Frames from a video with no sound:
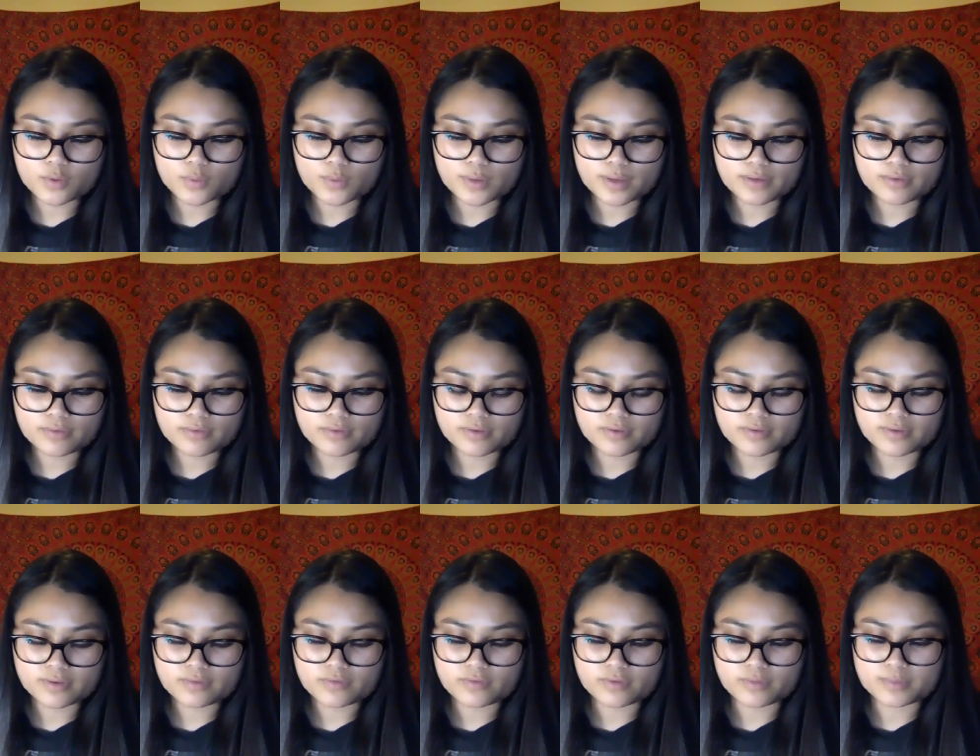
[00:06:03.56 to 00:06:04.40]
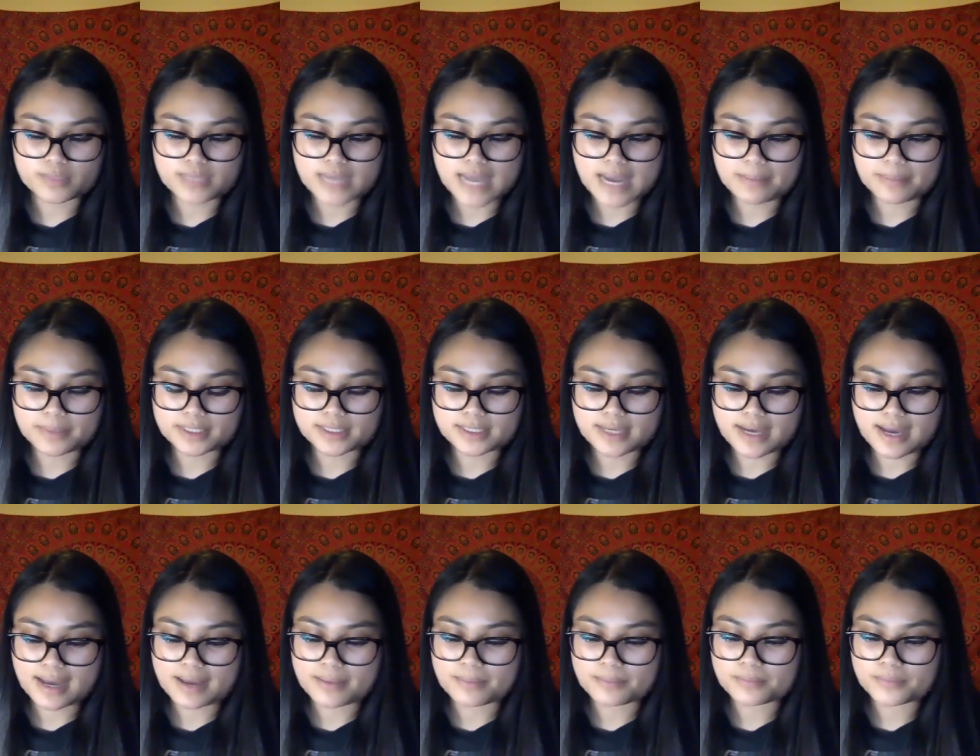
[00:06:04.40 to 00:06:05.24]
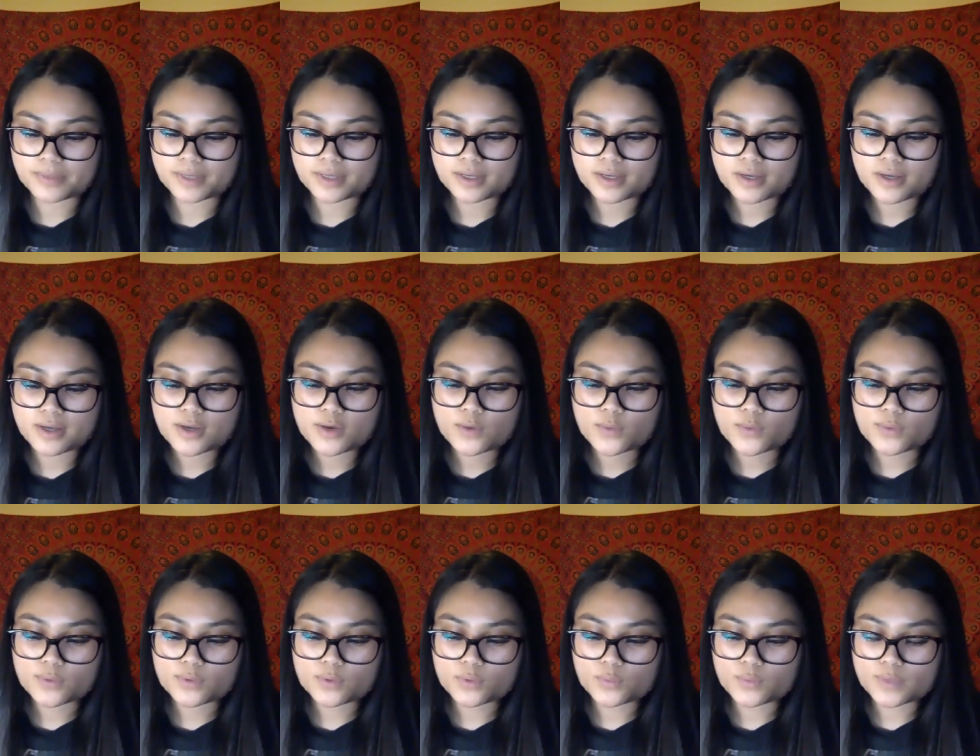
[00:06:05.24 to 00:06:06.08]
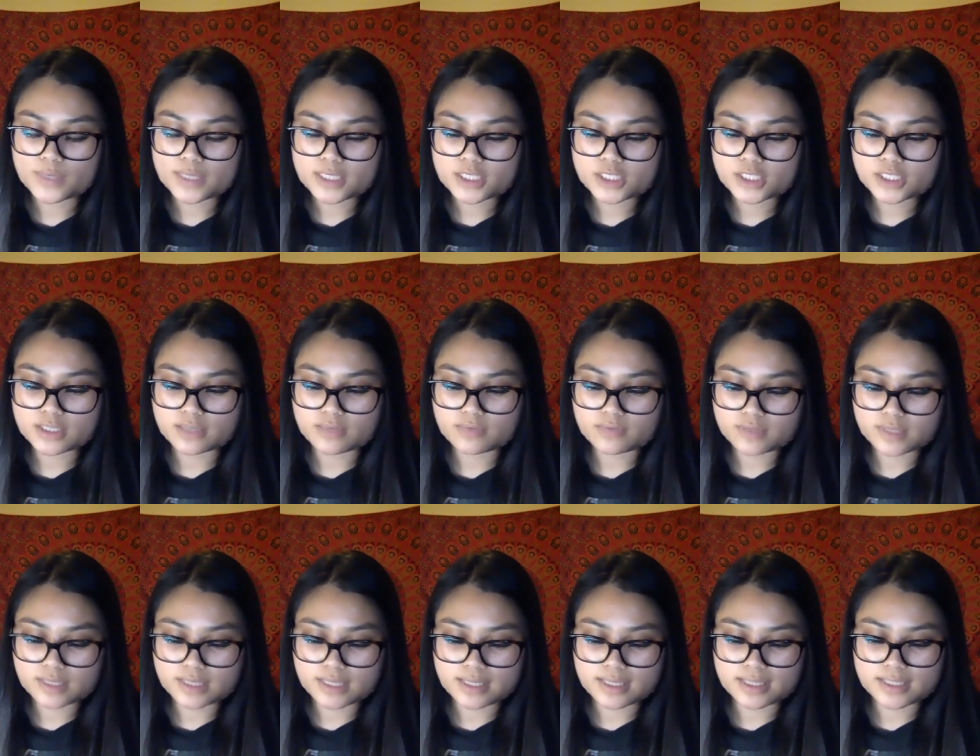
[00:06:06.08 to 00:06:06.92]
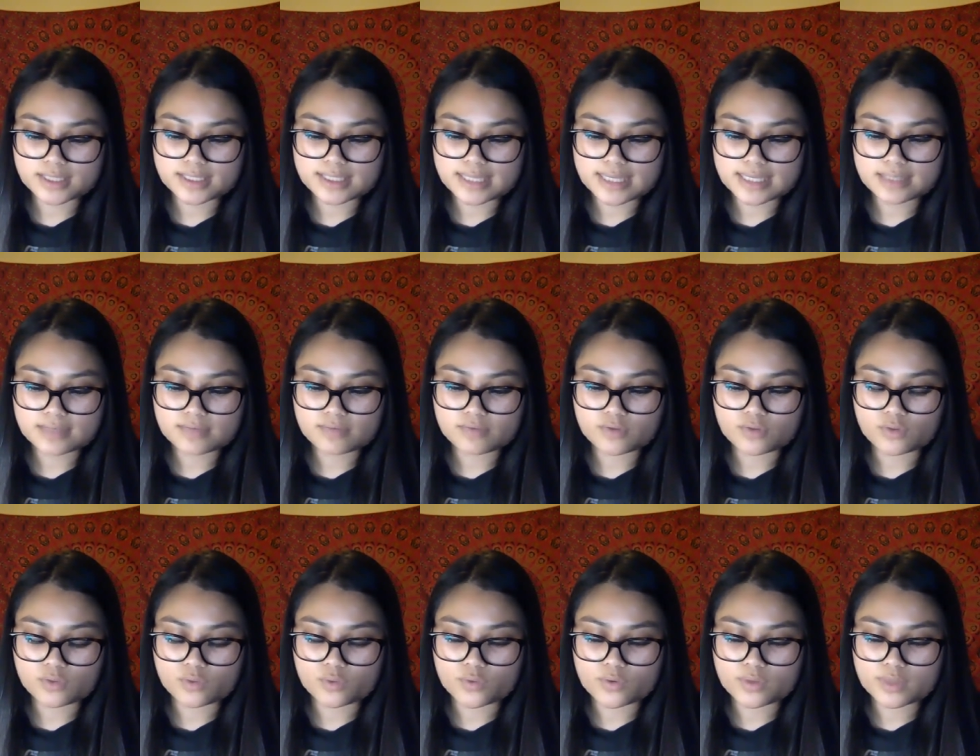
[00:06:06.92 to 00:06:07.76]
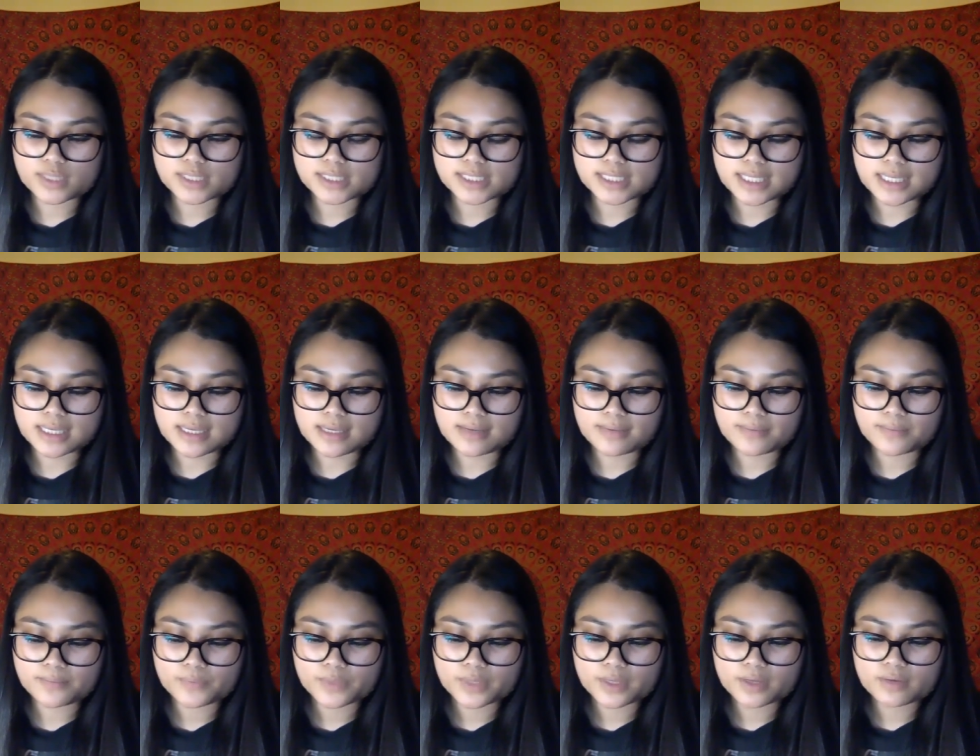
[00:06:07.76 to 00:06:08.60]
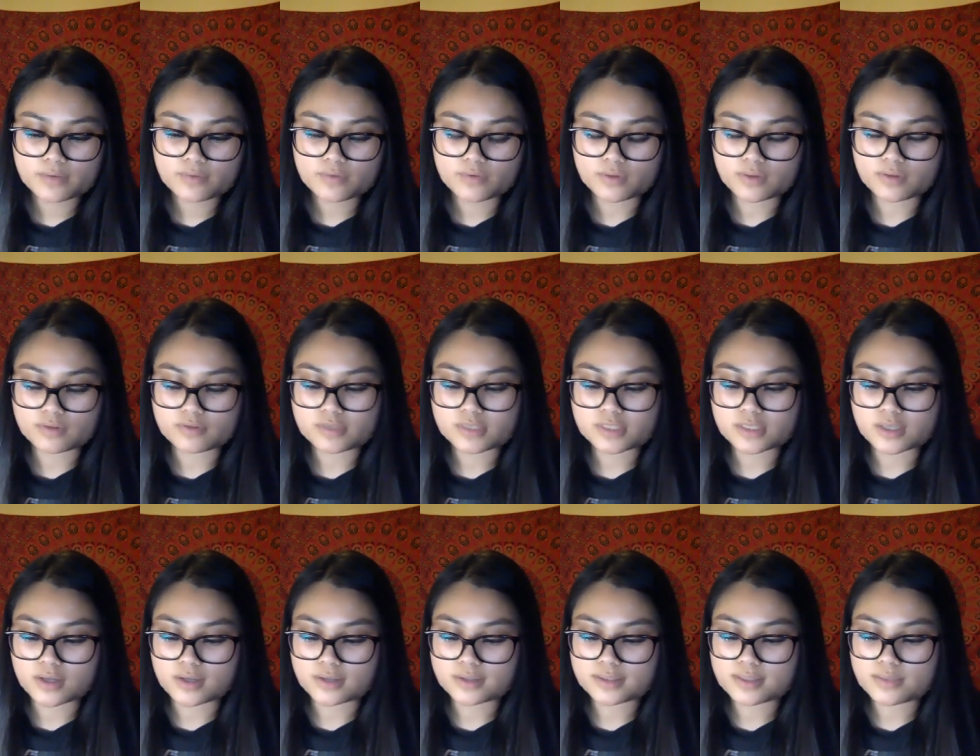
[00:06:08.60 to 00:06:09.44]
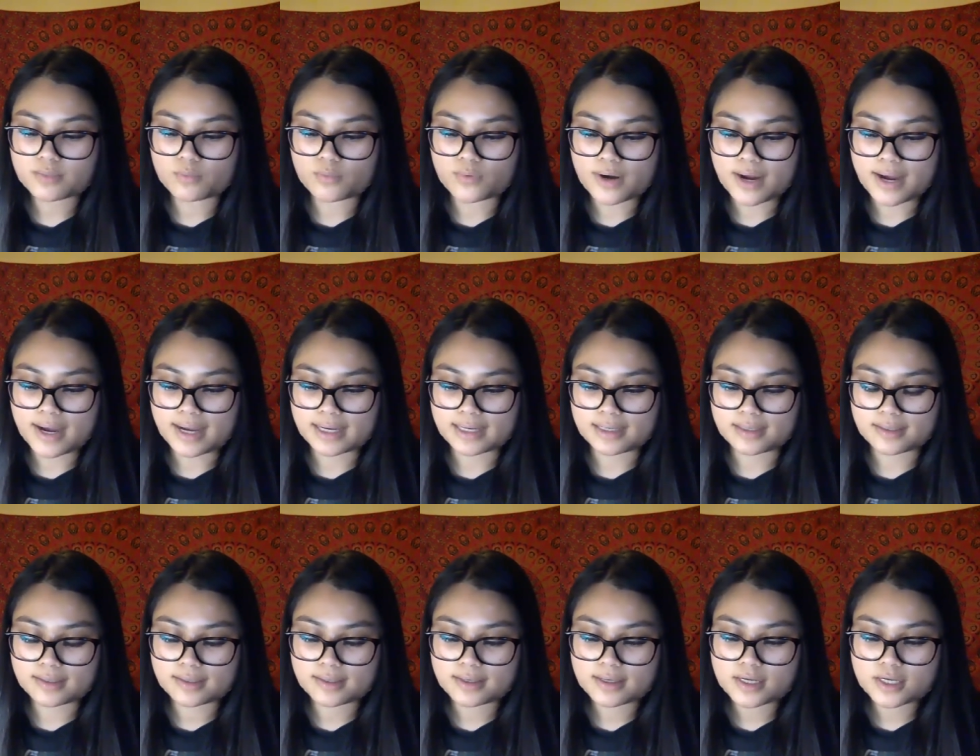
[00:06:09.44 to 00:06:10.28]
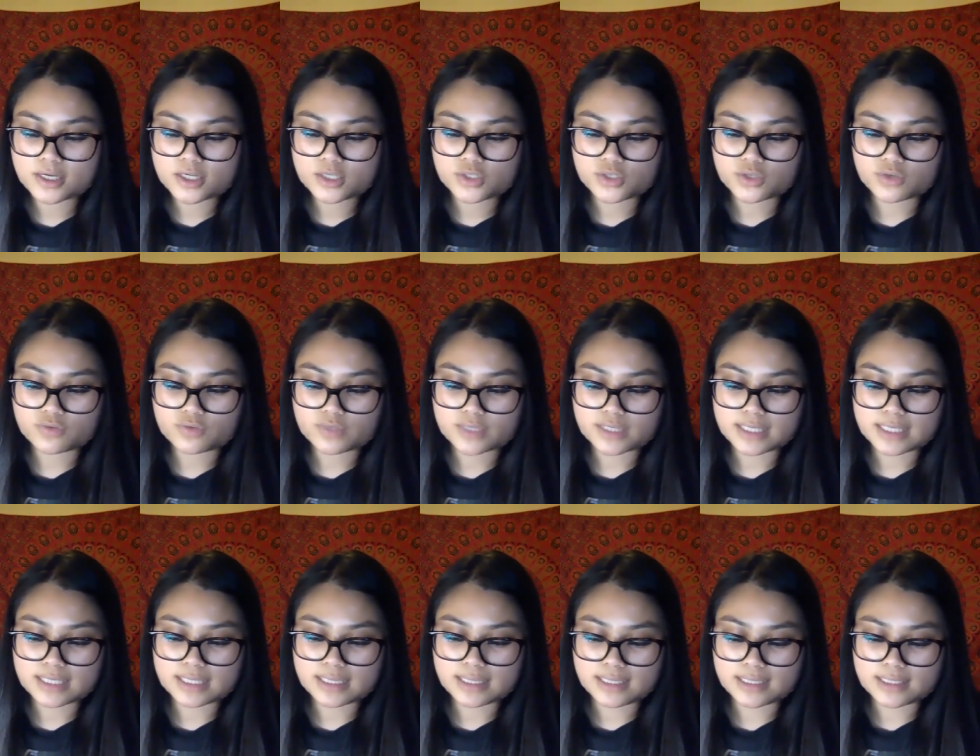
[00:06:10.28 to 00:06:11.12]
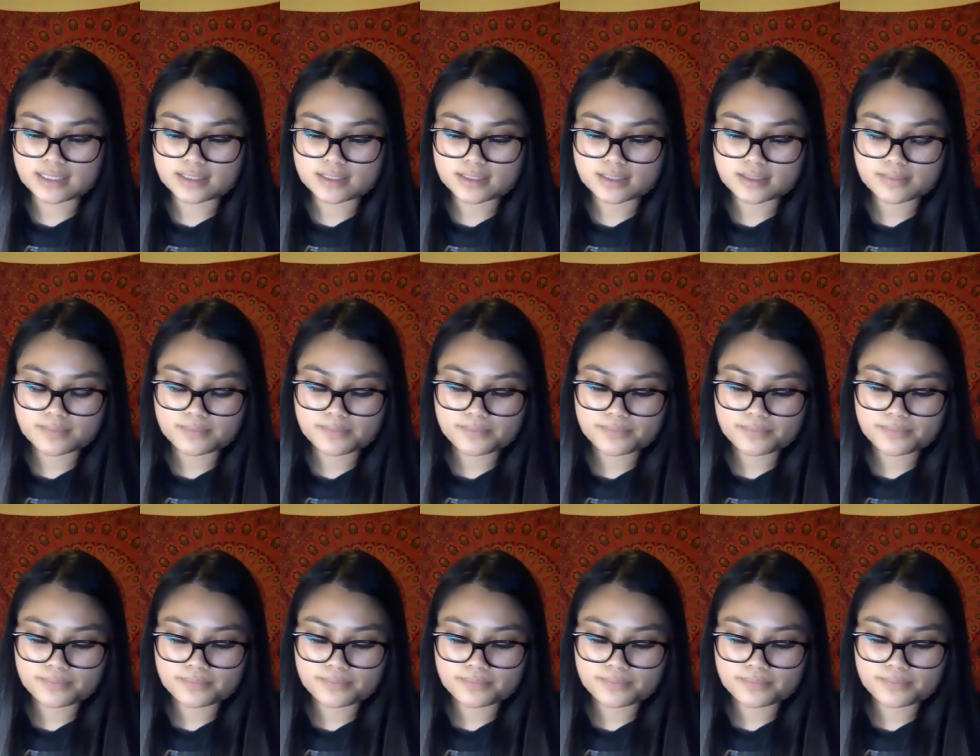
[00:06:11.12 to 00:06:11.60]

whiff of it from time to time, when the wind shifted and the scent of the North Sea, full of salt and brine, drifted inland.